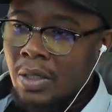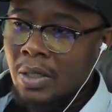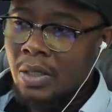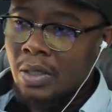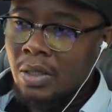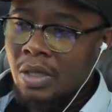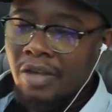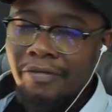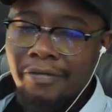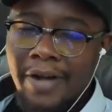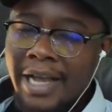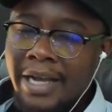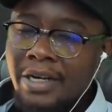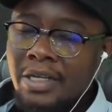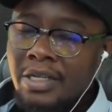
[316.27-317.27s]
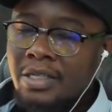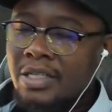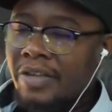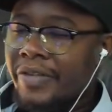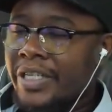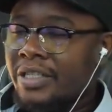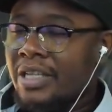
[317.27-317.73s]
they fired
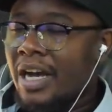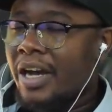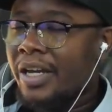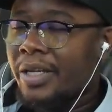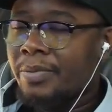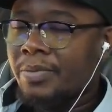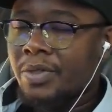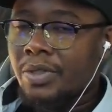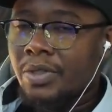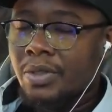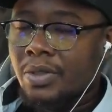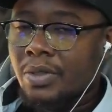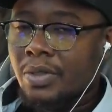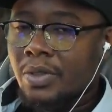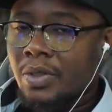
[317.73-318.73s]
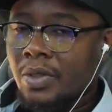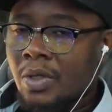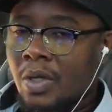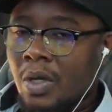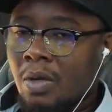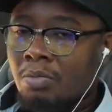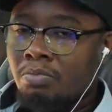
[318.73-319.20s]
7 times.
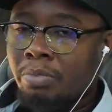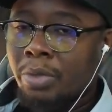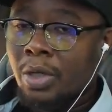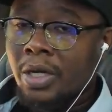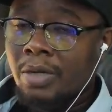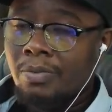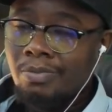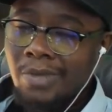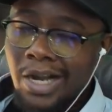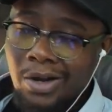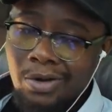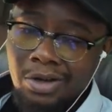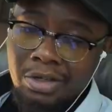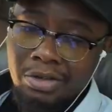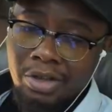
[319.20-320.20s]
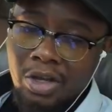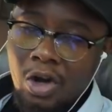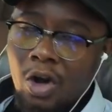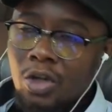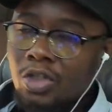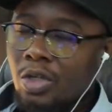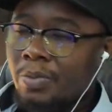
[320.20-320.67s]
But according to the
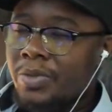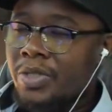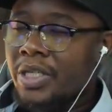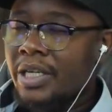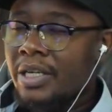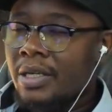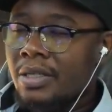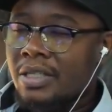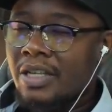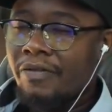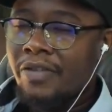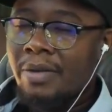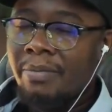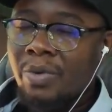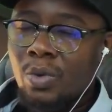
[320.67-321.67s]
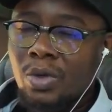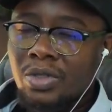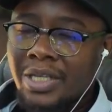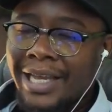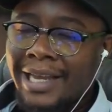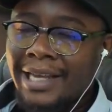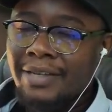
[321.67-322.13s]
autopsy, Savimbi was
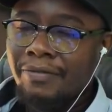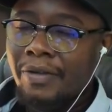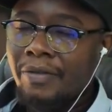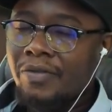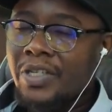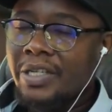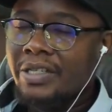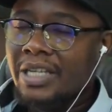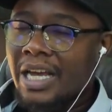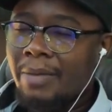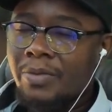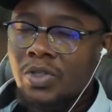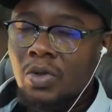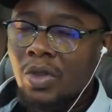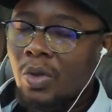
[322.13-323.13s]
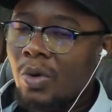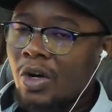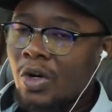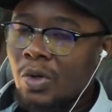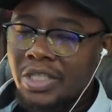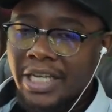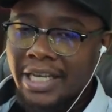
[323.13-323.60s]
hit 15 times, so they were
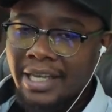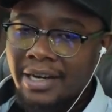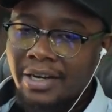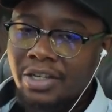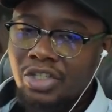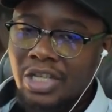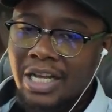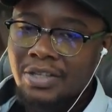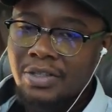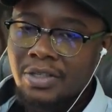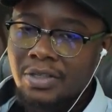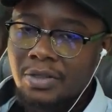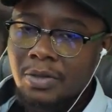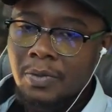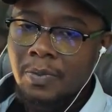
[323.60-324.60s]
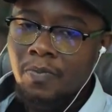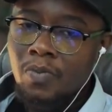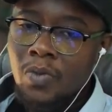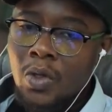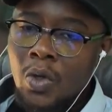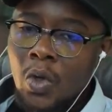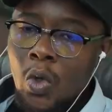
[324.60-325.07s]
not taking any chances.
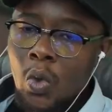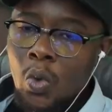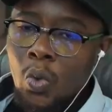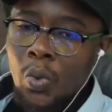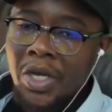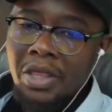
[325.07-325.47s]
With